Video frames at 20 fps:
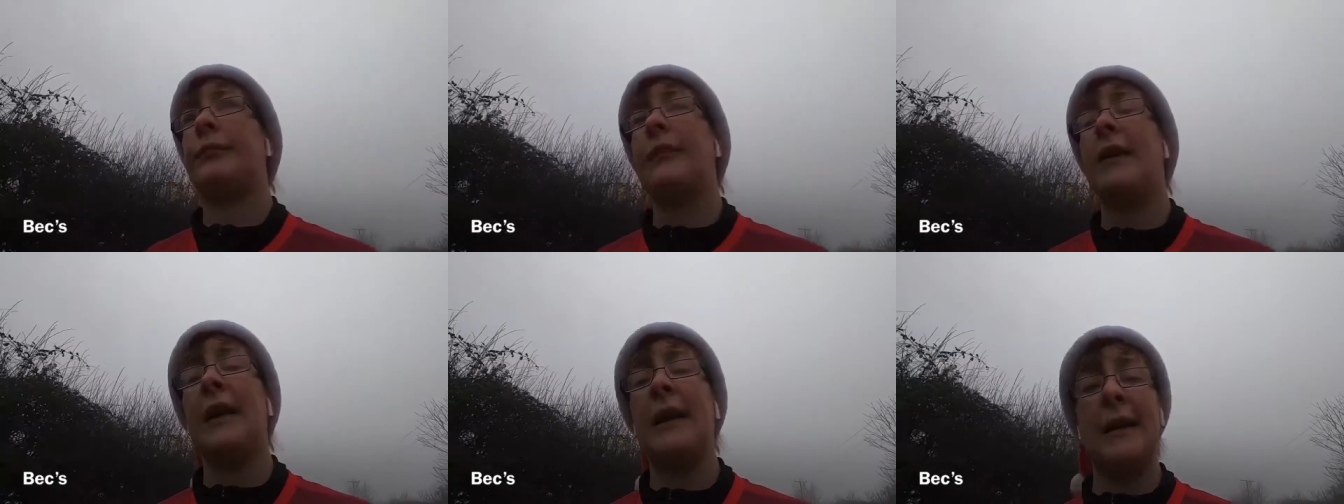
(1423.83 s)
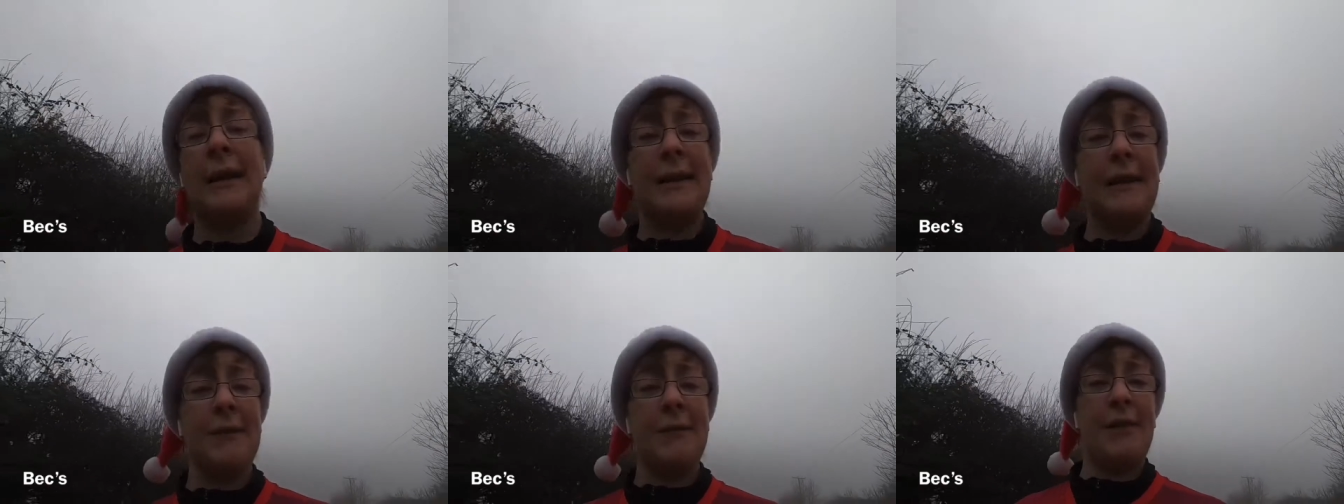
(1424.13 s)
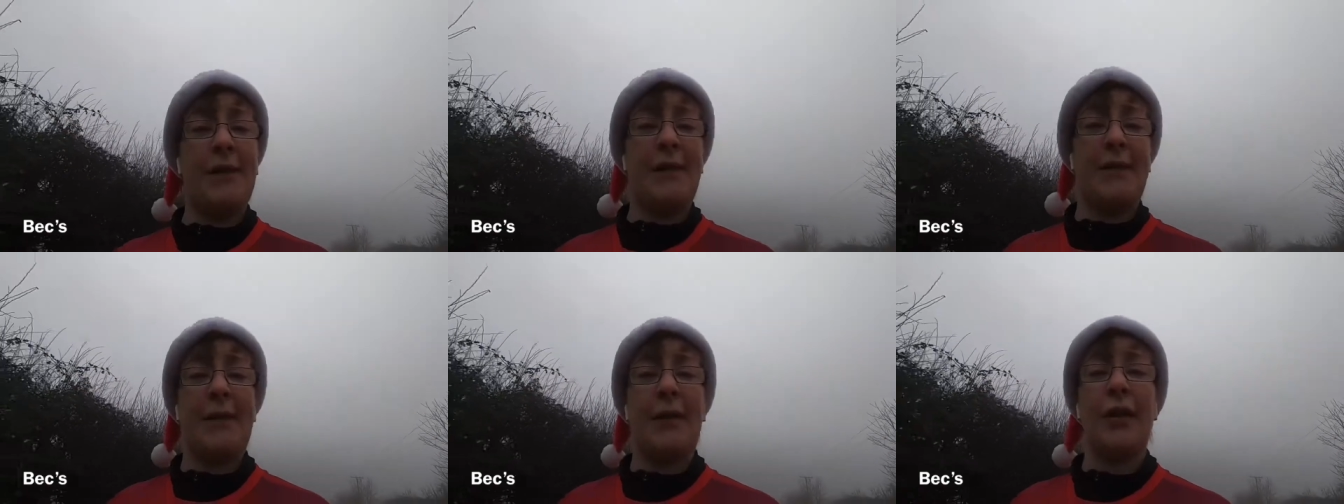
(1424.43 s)
Kidney
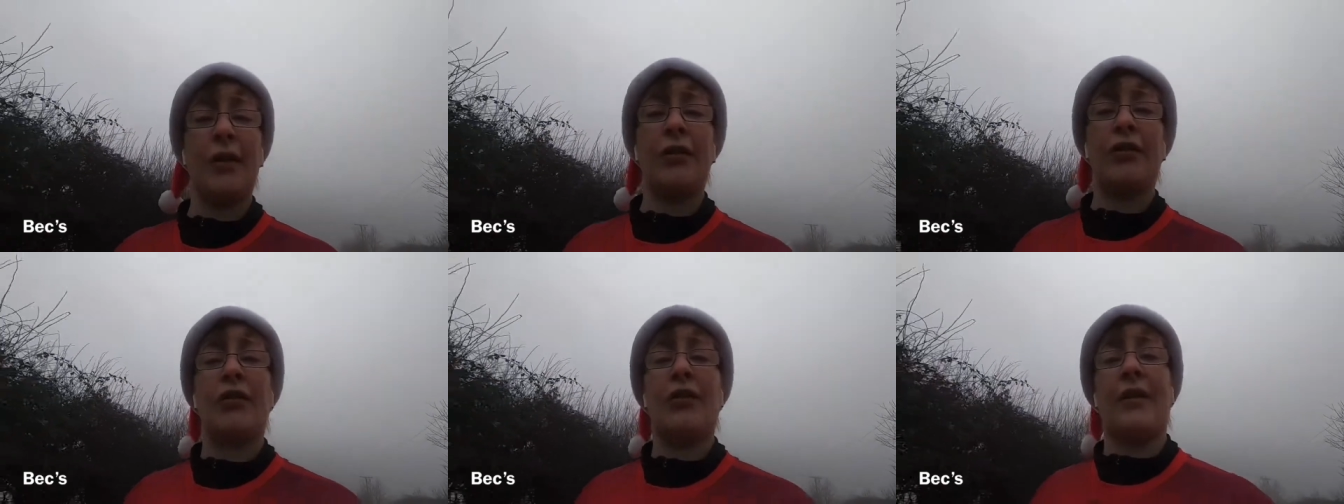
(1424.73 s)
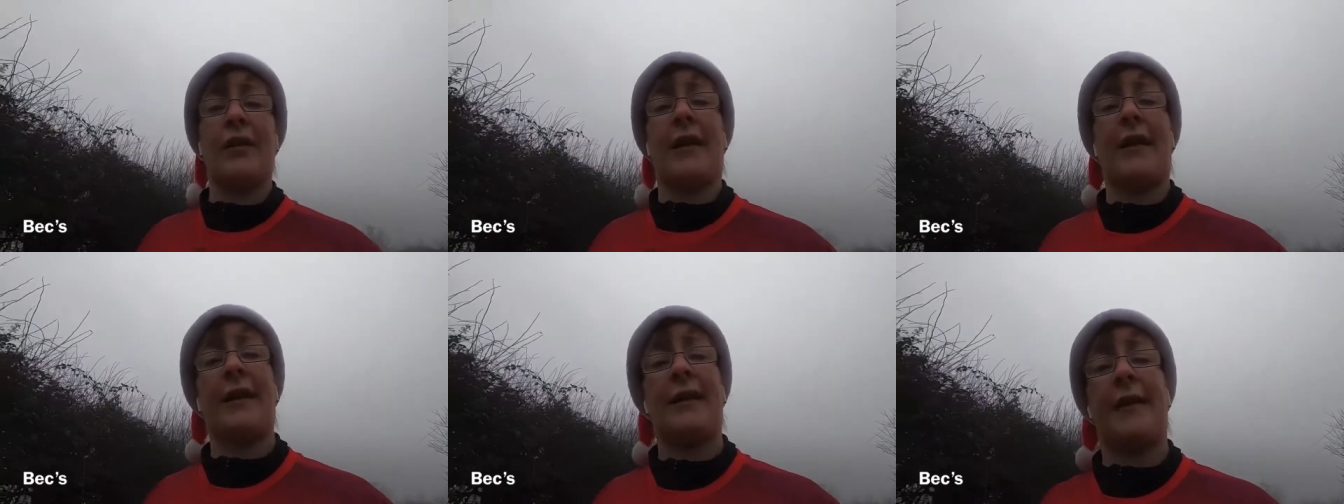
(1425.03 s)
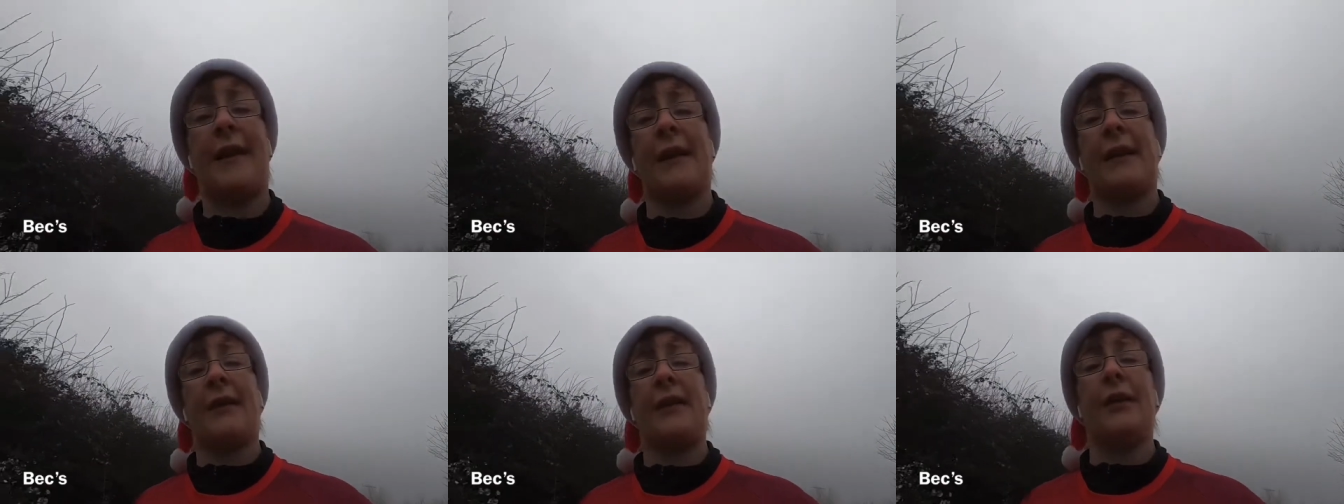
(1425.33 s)
Research to say
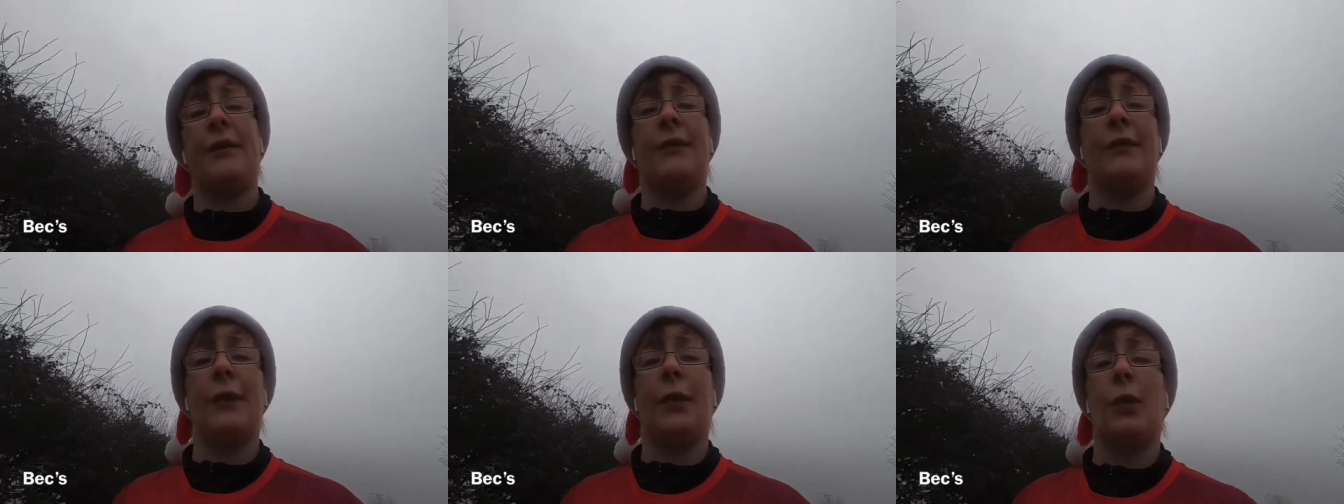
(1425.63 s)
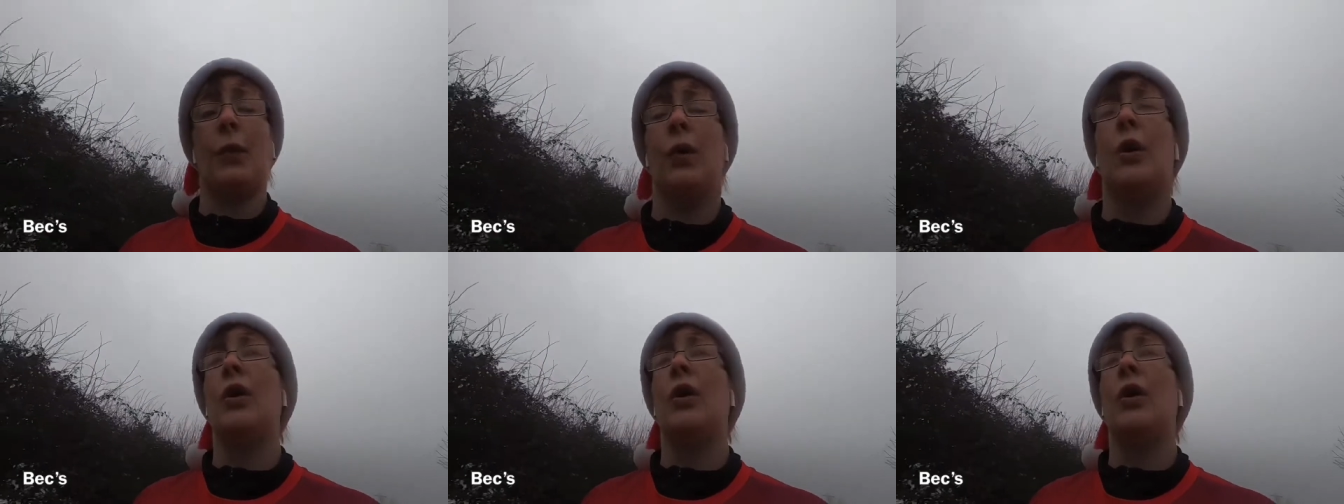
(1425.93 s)
thank you for